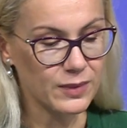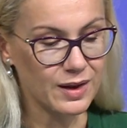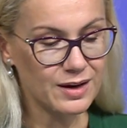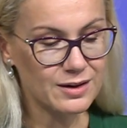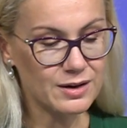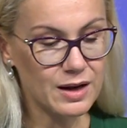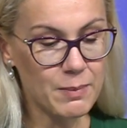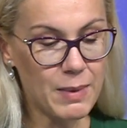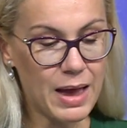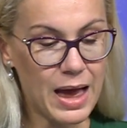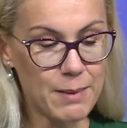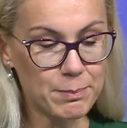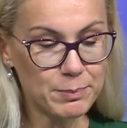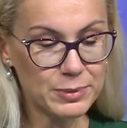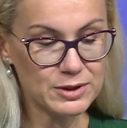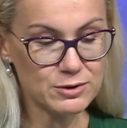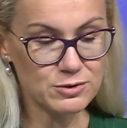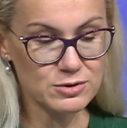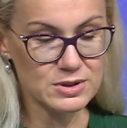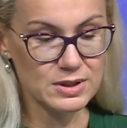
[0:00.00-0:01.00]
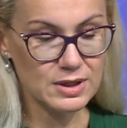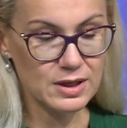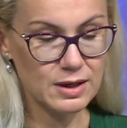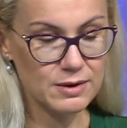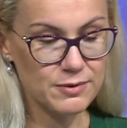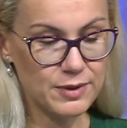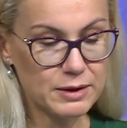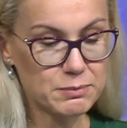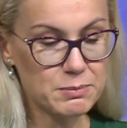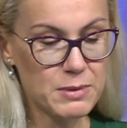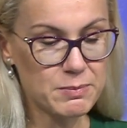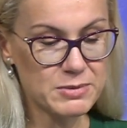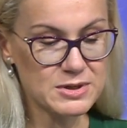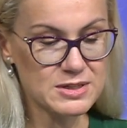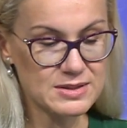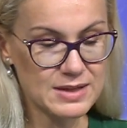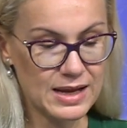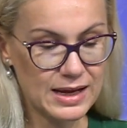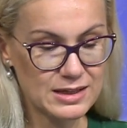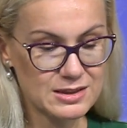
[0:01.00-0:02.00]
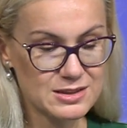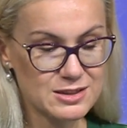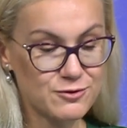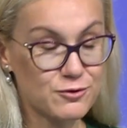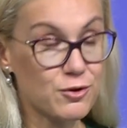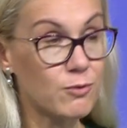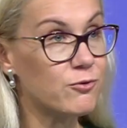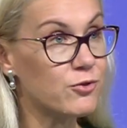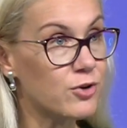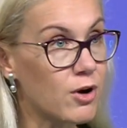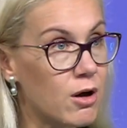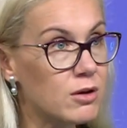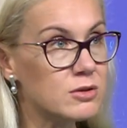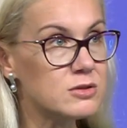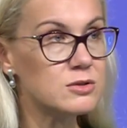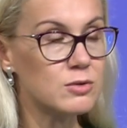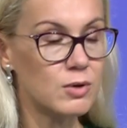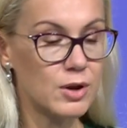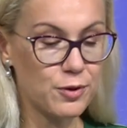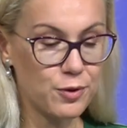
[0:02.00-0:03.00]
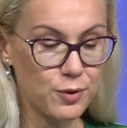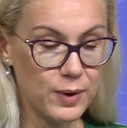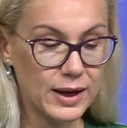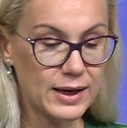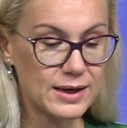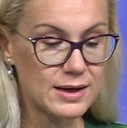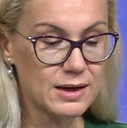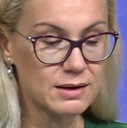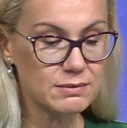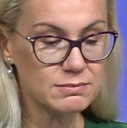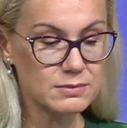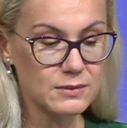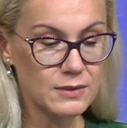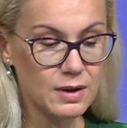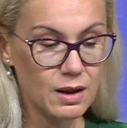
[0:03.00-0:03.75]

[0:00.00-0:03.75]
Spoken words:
And I'm happy to see that member states from France to Lithuania